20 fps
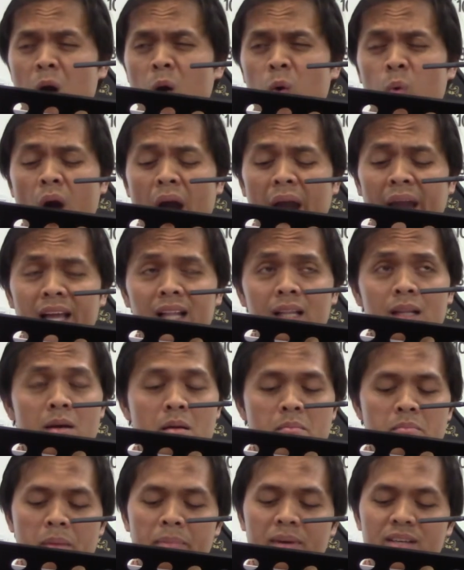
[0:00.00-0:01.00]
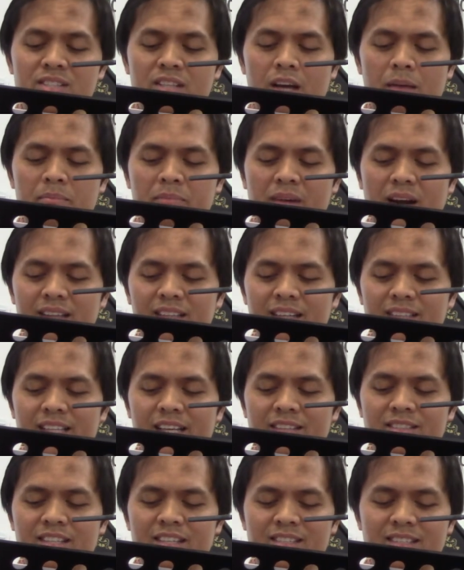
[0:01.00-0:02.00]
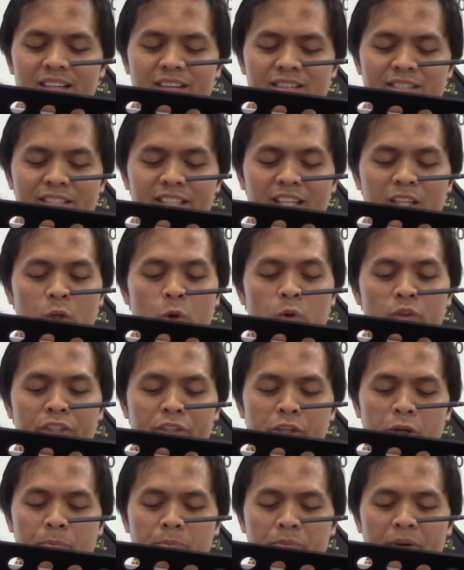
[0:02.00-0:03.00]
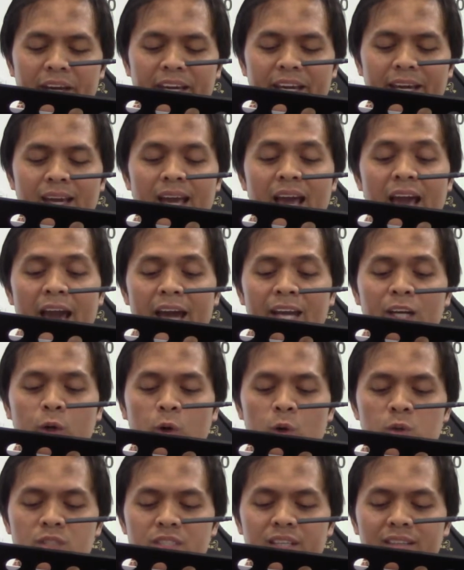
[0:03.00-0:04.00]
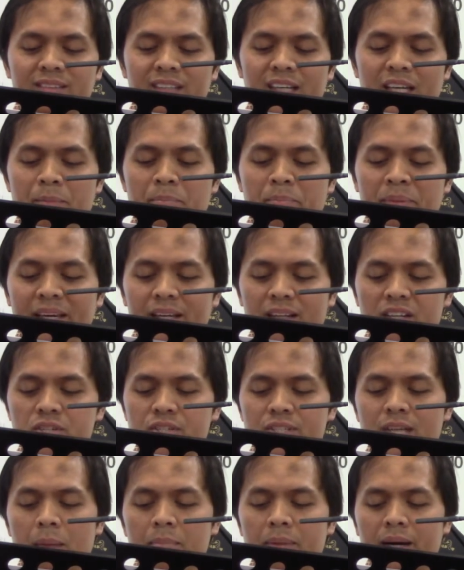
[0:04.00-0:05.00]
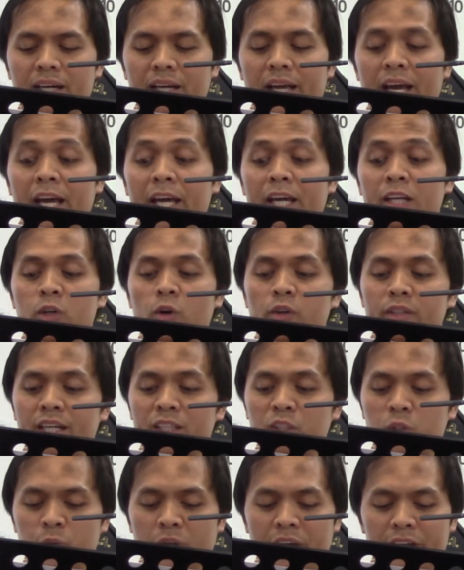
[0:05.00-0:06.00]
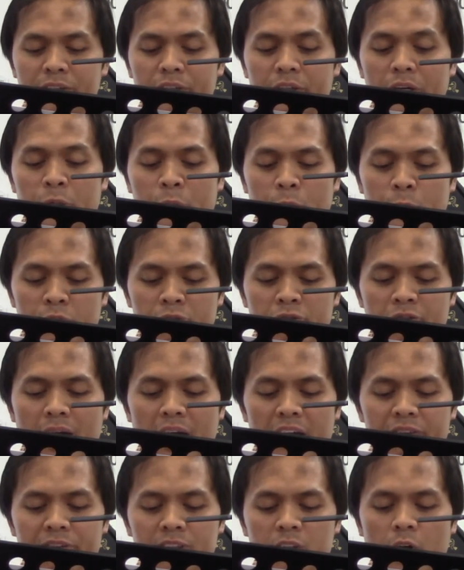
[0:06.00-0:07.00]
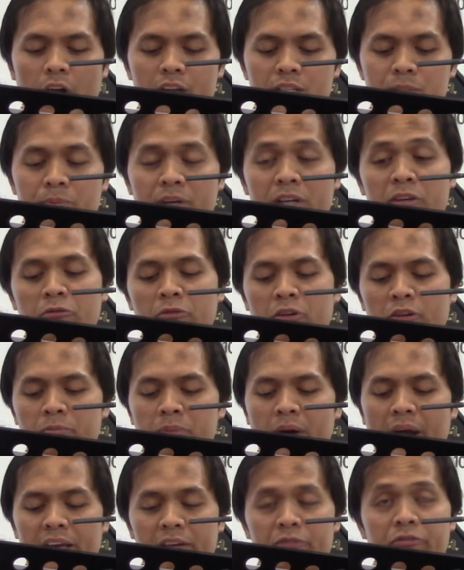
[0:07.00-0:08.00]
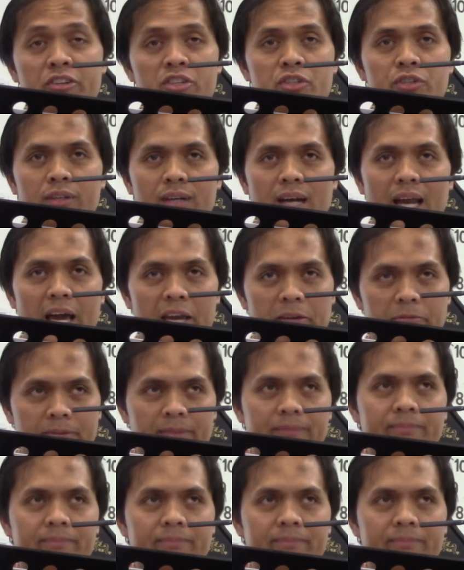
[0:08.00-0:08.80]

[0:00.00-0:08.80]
While maybe some brothers and sisters still continue pray and constantly build sabr in order to get a good wife and husband for bright future life.